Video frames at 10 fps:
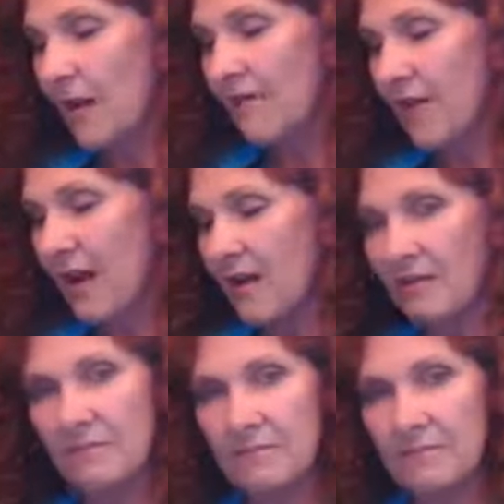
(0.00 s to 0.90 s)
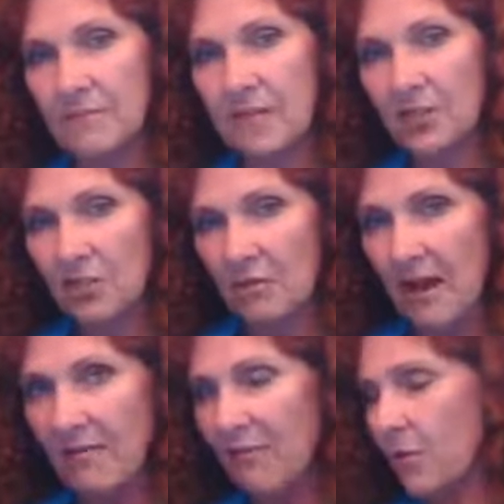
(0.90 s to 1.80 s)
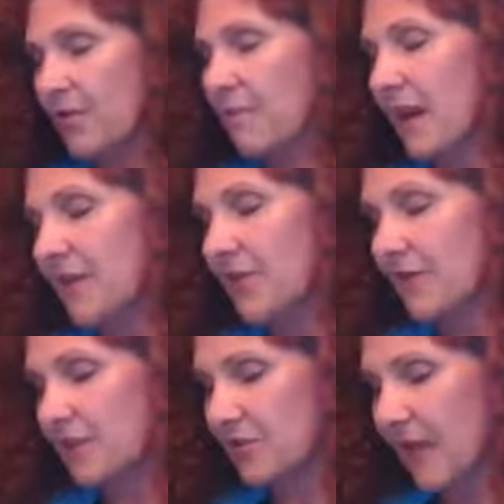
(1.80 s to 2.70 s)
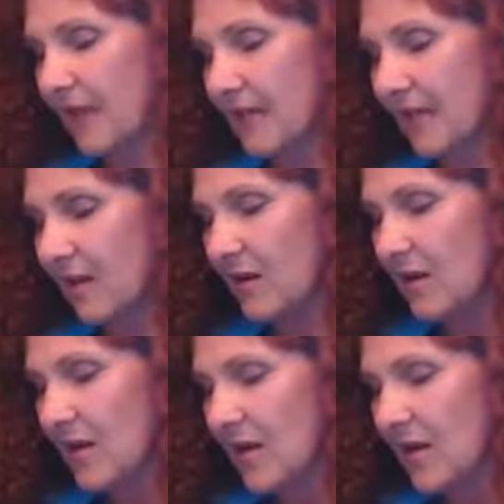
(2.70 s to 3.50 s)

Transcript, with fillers: I've um, into my fourth month of this right now.